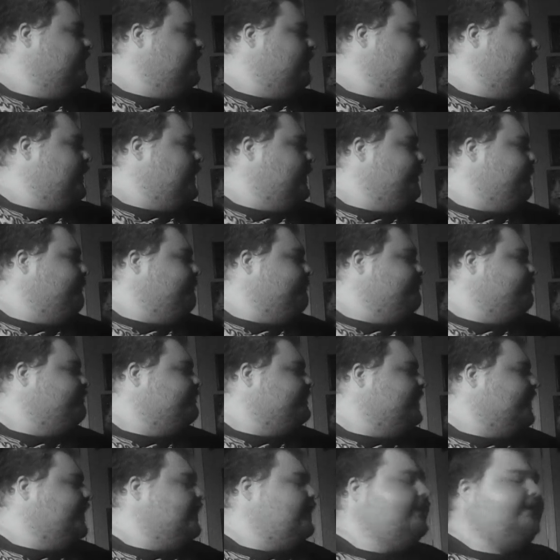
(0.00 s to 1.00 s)
Um,
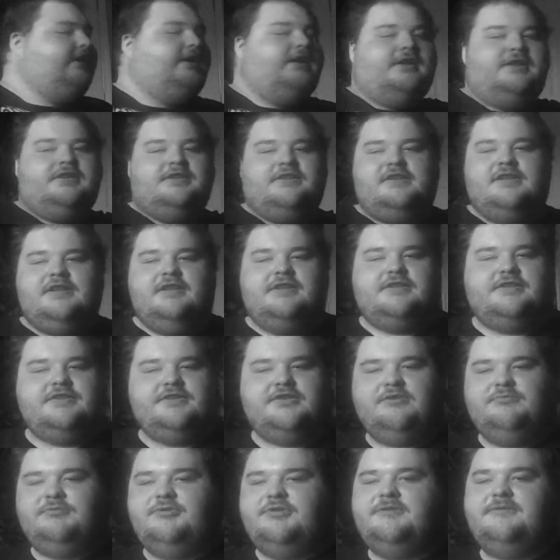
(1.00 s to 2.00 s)
it, it's
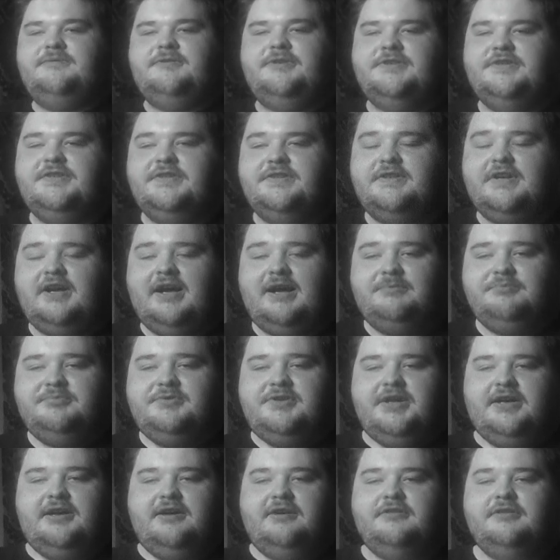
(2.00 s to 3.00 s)
just so much fun. It's a
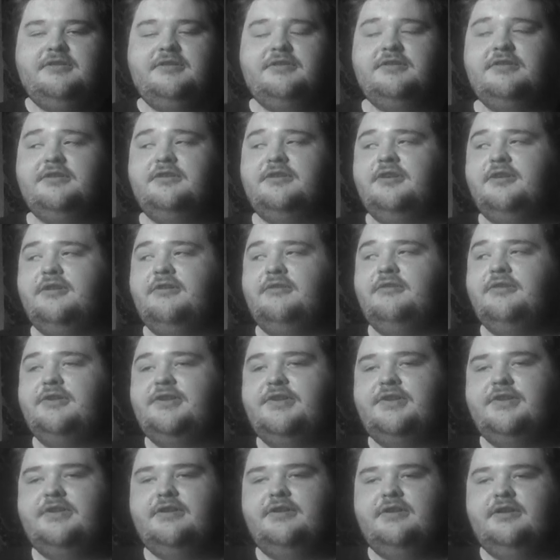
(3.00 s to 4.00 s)
top-down, you know,
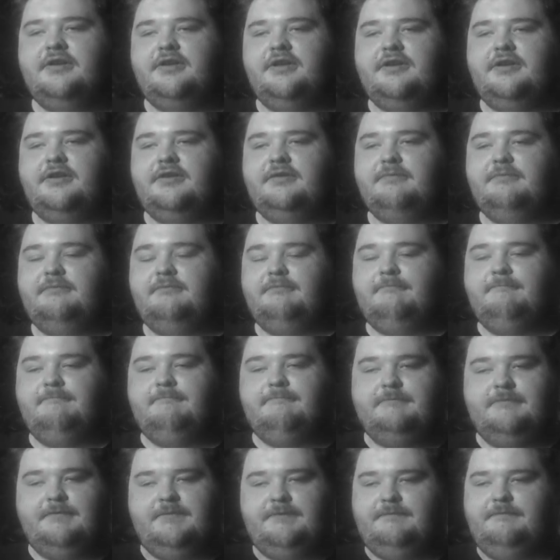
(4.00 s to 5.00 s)
uh,
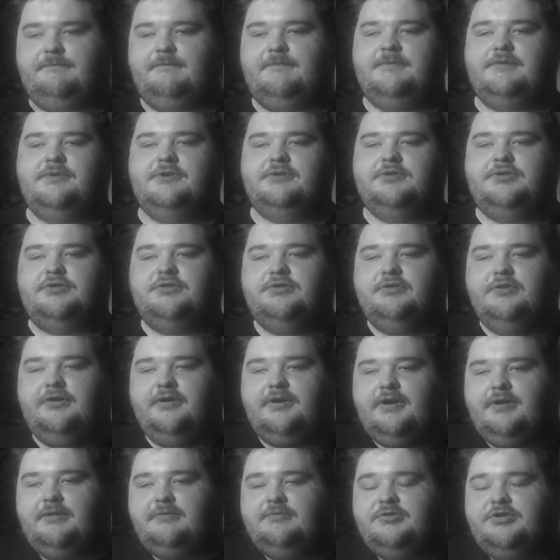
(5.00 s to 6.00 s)
sh
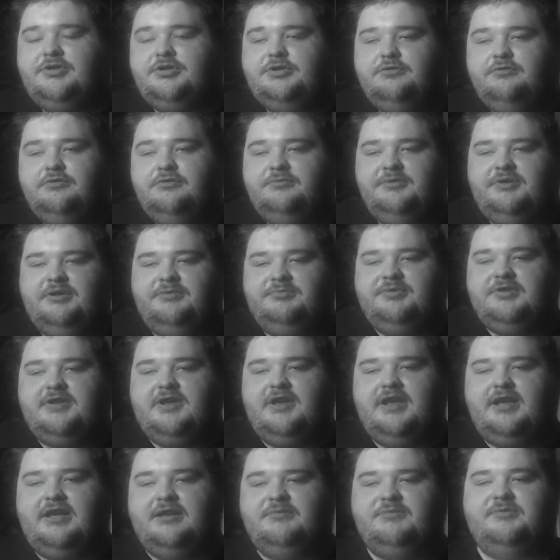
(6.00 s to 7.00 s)
uh, shoot 'em up
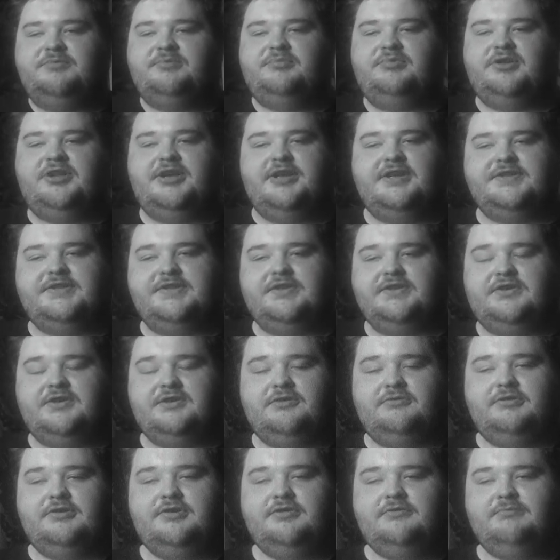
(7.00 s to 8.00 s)
game. You play as the
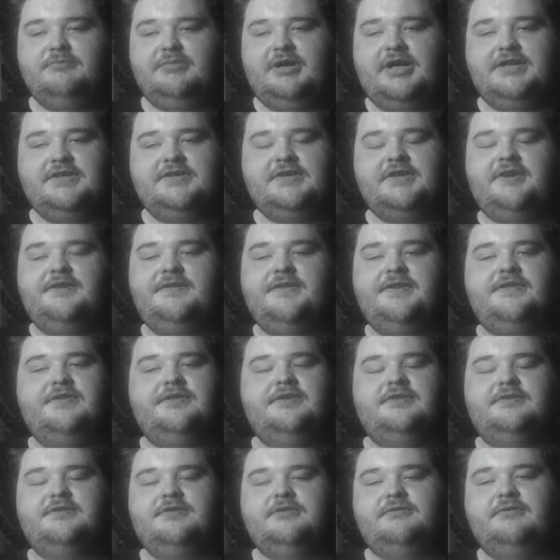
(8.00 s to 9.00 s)
Toa Mata,
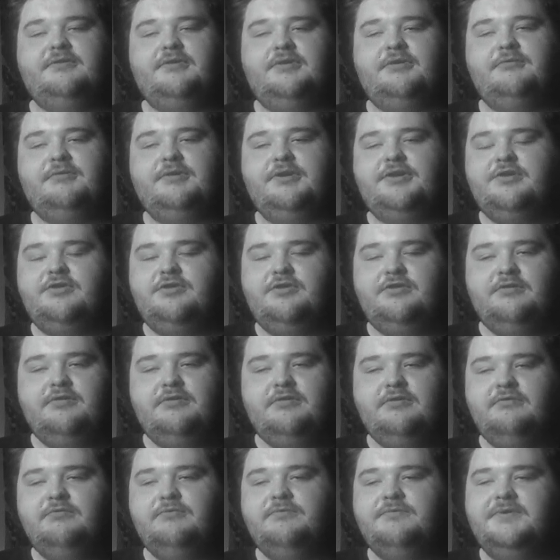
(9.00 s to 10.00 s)
then the Toa
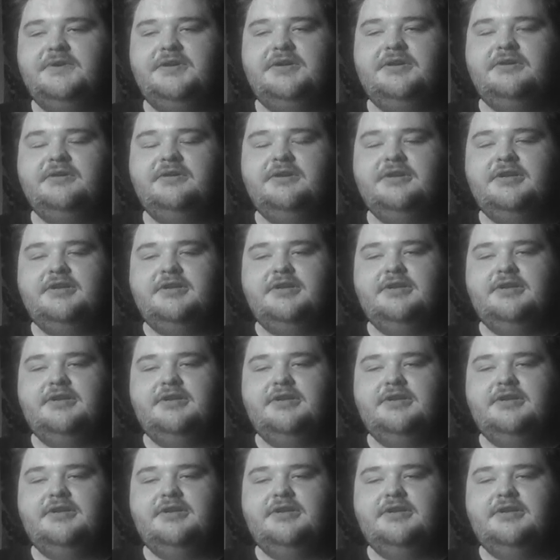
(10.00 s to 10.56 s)
Nuva.